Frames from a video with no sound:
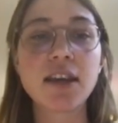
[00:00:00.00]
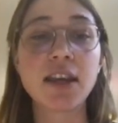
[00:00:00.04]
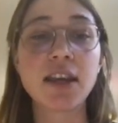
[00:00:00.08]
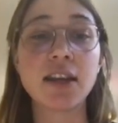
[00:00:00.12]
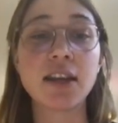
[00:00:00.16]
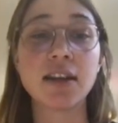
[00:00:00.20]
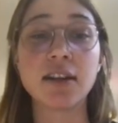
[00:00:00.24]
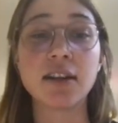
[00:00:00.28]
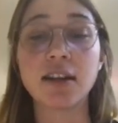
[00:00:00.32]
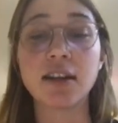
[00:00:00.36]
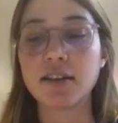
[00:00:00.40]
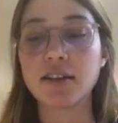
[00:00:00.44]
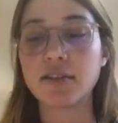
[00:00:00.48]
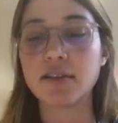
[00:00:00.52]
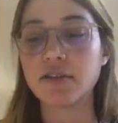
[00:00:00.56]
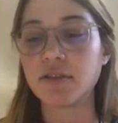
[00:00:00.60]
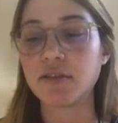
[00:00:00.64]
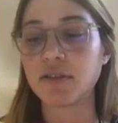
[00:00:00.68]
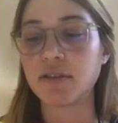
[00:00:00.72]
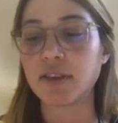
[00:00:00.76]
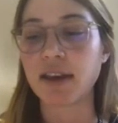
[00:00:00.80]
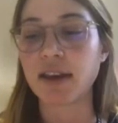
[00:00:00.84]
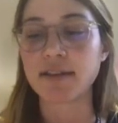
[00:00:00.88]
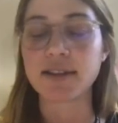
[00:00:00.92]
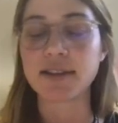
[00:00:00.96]
in
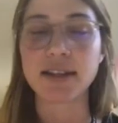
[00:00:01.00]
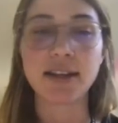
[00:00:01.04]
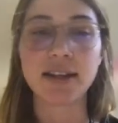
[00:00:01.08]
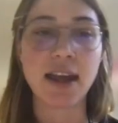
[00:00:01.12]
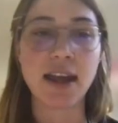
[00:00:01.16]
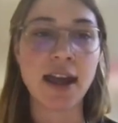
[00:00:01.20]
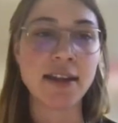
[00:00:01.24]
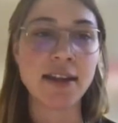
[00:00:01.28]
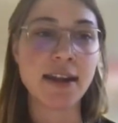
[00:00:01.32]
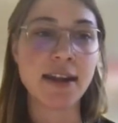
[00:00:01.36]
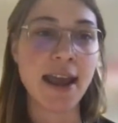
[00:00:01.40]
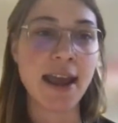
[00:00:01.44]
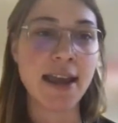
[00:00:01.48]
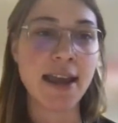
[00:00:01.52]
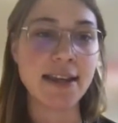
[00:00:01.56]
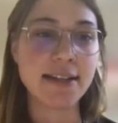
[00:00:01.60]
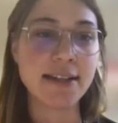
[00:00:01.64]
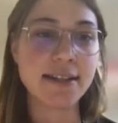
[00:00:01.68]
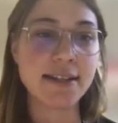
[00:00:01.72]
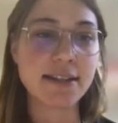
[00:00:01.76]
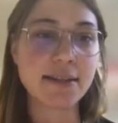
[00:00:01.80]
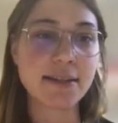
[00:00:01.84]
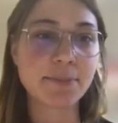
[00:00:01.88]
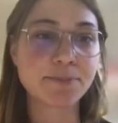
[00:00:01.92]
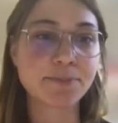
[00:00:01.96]

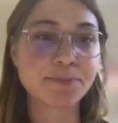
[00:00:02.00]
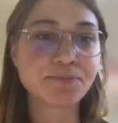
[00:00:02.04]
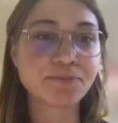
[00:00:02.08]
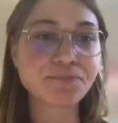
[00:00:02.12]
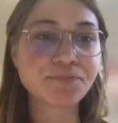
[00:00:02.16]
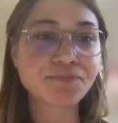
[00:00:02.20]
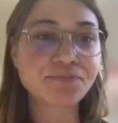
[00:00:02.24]
2008.